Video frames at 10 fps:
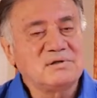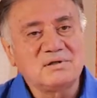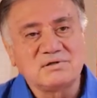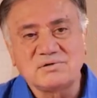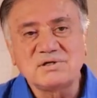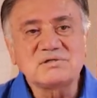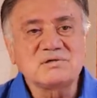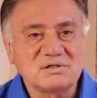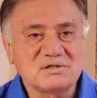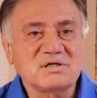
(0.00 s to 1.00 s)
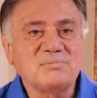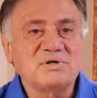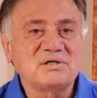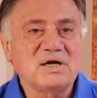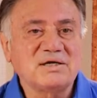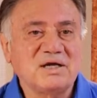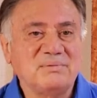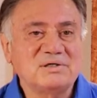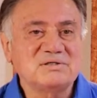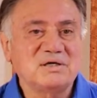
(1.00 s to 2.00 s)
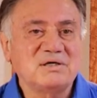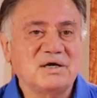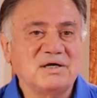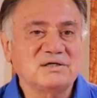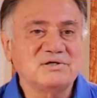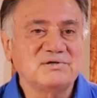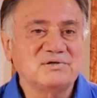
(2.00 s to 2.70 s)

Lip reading: So these are just some of the dynamics that I can do.